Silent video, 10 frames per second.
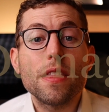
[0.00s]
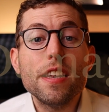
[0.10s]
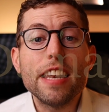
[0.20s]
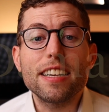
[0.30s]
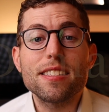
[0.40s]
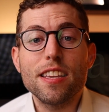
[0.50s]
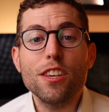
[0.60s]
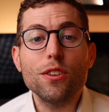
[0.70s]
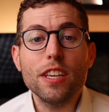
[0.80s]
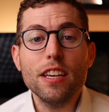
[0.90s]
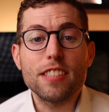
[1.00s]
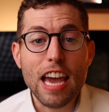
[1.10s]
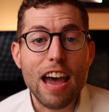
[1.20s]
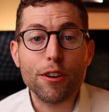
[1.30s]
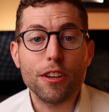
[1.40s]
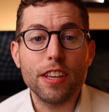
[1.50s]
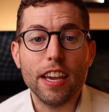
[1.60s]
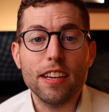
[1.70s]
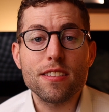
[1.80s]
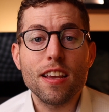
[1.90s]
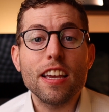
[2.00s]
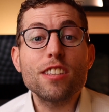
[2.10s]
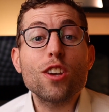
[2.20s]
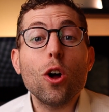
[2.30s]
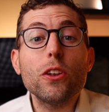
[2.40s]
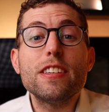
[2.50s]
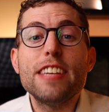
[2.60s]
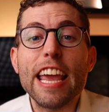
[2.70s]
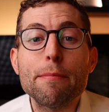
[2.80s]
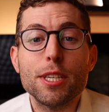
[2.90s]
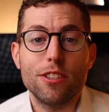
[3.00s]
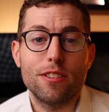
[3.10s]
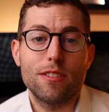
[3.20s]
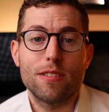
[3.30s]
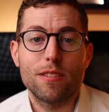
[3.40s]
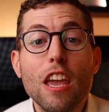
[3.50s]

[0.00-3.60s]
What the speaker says: The next thing you'll need to have a good case is called damages.